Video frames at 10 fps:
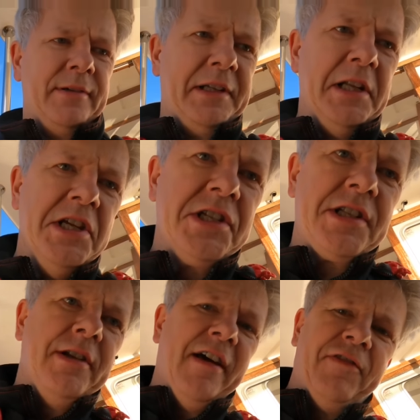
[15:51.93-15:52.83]
at
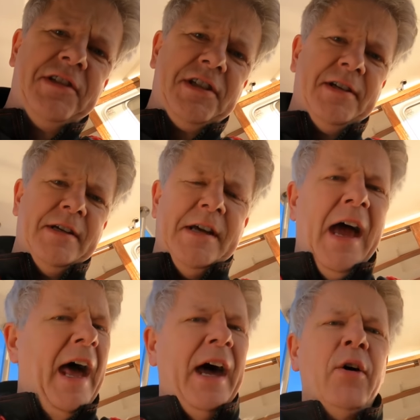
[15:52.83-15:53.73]
least left,
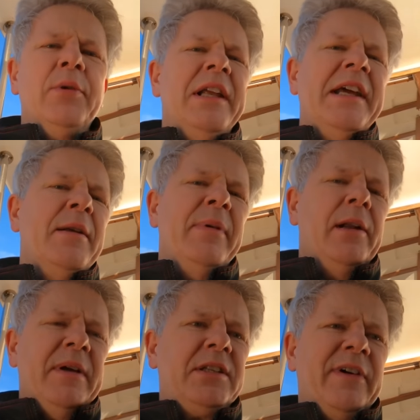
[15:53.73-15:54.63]
and I only need a
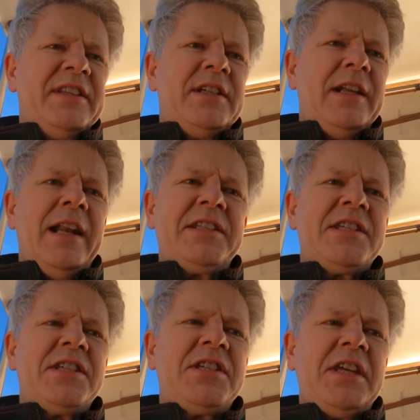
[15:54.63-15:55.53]
little bit of it. Let's
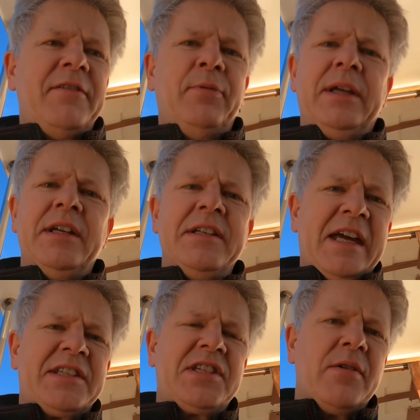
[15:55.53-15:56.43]
see if we can
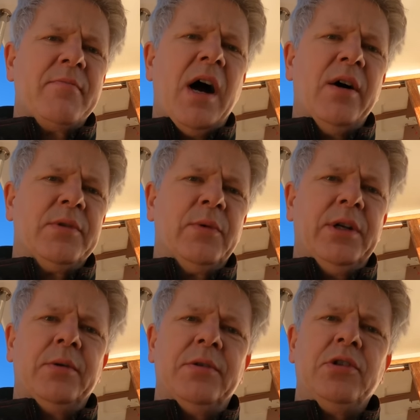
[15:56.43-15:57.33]
get some out
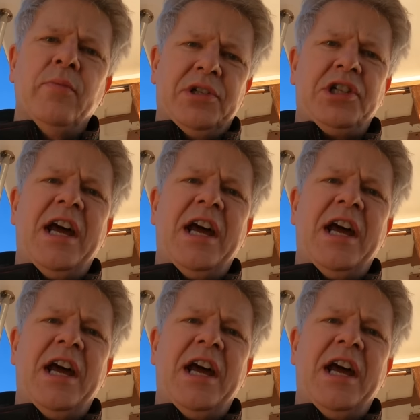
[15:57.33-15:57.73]
without too much